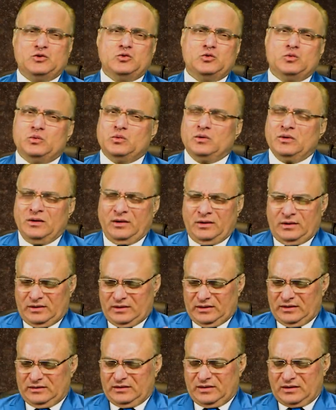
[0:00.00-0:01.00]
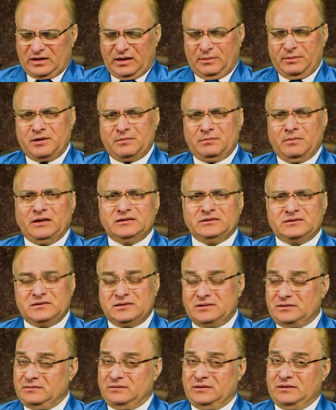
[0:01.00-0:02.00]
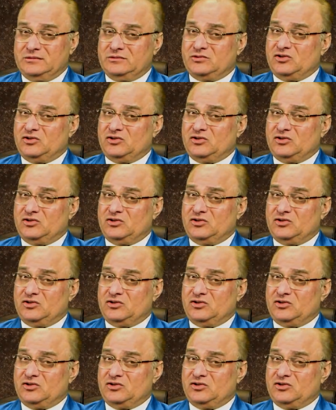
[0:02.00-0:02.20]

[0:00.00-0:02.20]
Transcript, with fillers: you in the coming month in